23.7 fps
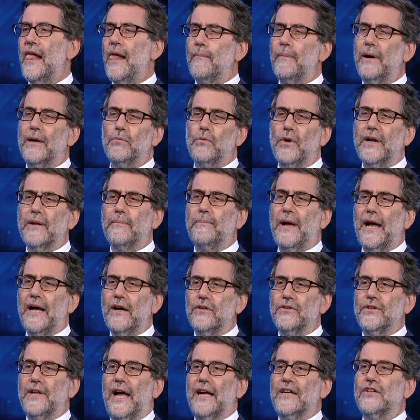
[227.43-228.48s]
But what
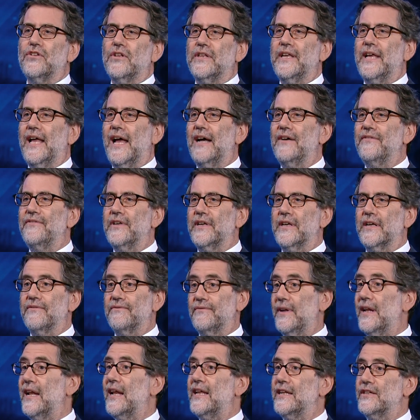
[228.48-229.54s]
about actually having a
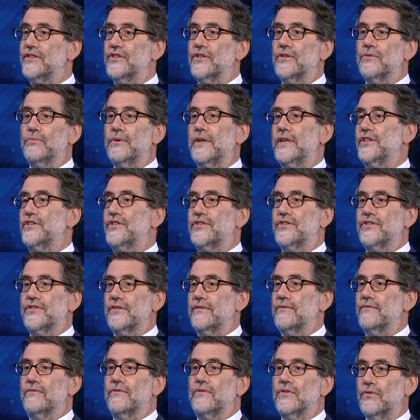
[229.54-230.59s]
village in which
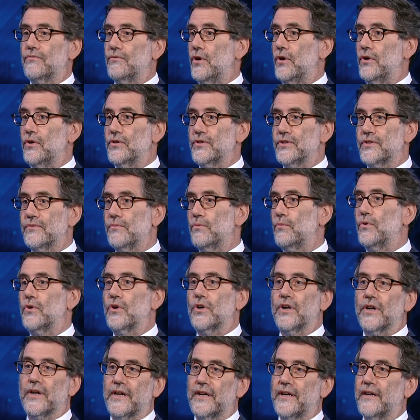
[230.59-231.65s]
the roads
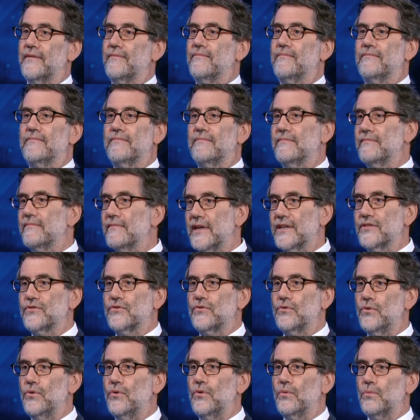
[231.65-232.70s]
work,
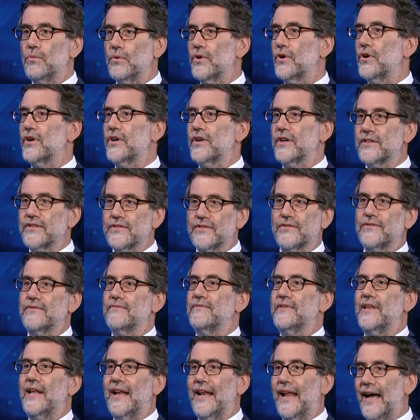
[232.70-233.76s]
school works,
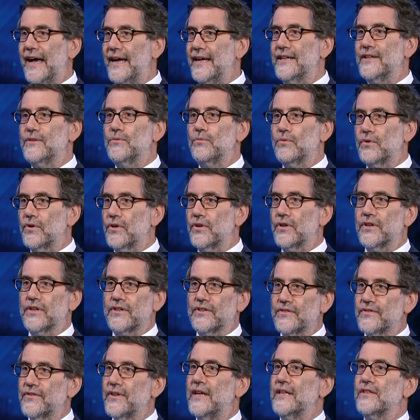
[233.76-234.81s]
mm. the light
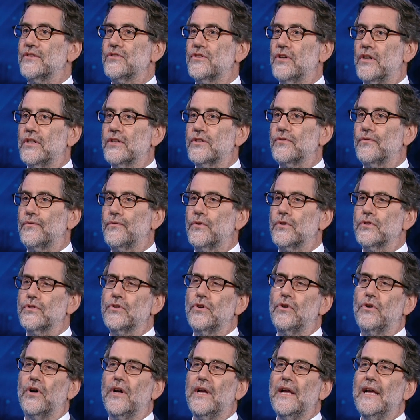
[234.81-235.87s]
works, and so on and so forth.
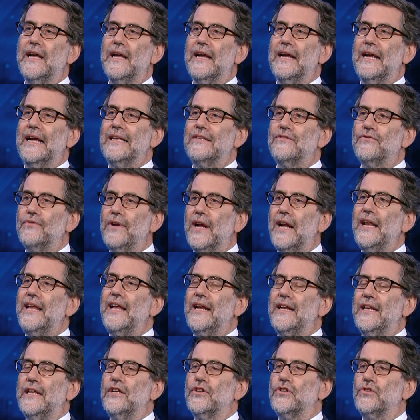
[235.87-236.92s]
So it's really
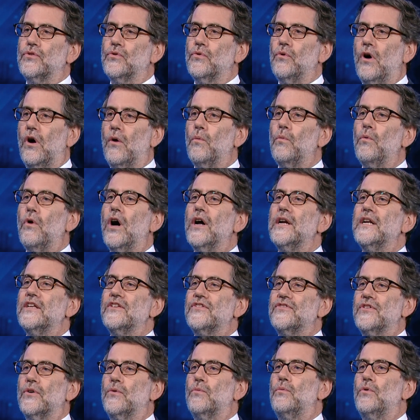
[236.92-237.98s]
an issue of what is
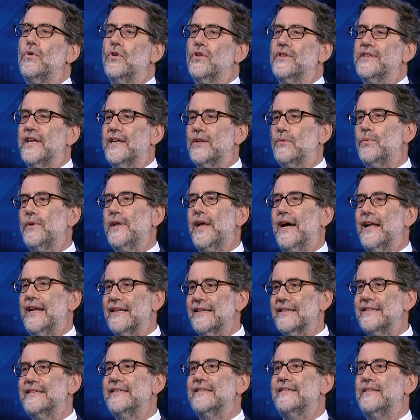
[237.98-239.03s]
the world that we are
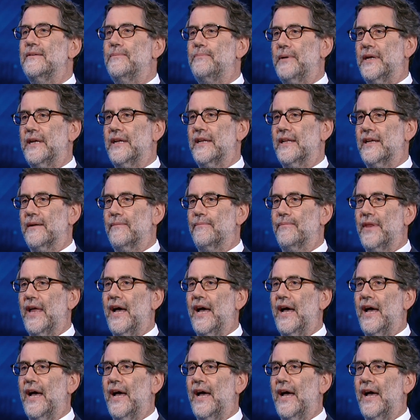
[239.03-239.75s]
anticipating?